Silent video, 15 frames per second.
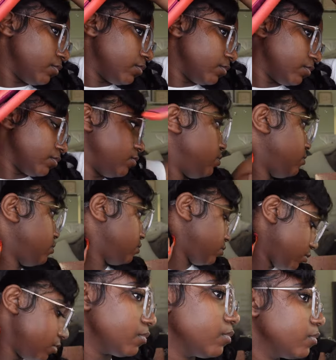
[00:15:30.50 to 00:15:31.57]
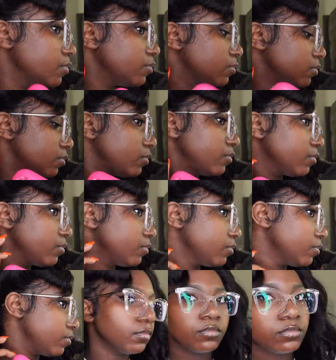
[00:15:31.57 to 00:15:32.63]
so the hair looks silky
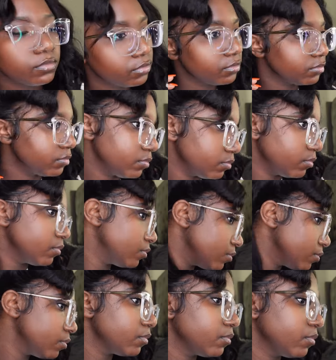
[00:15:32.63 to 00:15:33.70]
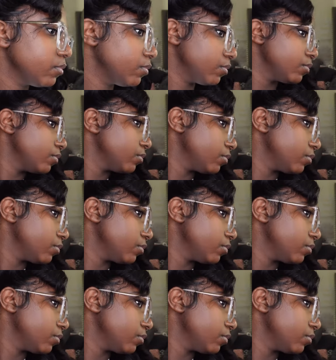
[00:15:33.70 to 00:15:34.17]
and I'm just doing some flat iron curls